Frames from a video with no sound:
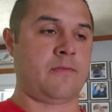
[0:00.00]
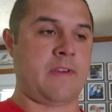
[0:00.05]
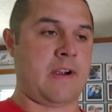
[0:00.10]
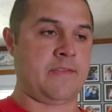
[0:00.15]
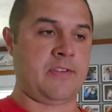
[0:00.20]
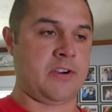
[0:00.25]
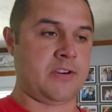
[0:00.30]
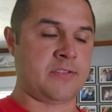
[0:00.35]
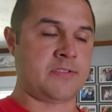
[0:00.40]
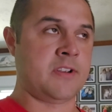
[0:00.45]
or
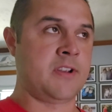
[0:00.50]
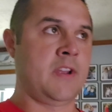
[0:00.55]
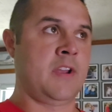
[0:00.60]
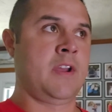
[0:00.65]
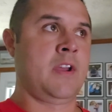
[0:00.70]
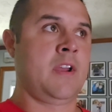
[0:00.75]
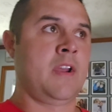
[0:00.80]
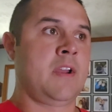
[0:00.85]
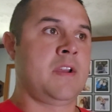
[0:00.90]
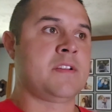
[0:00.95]
5 years,
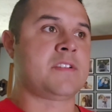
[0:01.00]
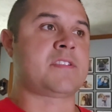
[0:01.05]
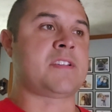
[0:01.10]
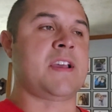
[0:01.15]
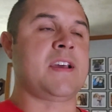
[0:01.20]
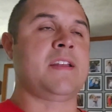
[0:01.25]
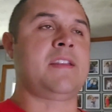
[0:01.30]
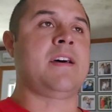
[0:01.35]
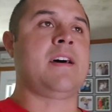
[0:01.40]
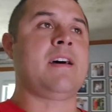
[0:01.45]

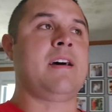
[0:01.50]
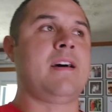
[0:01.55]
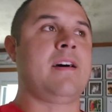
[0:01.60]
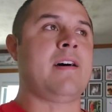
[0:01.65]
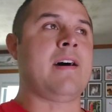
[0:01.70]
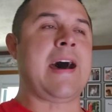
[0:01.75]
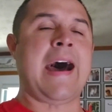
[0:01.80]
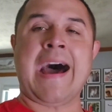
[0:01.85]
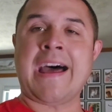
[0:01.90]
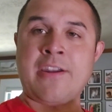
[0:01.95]
said,
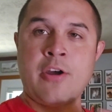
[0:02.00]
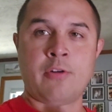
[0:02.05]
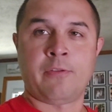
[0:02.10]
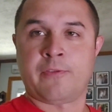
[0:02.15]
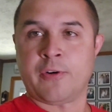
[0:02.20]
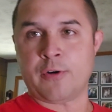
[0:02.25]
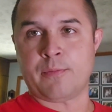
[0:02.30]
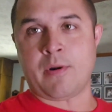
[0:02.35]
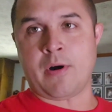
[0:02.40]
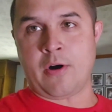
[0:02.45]
I know
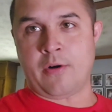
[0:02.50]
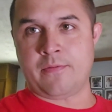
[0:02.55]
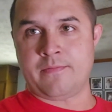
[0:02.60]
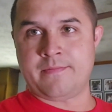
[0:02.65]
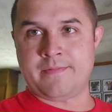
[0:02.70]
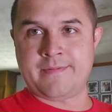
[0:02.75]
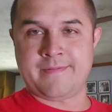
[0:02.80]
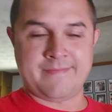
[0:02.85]
football,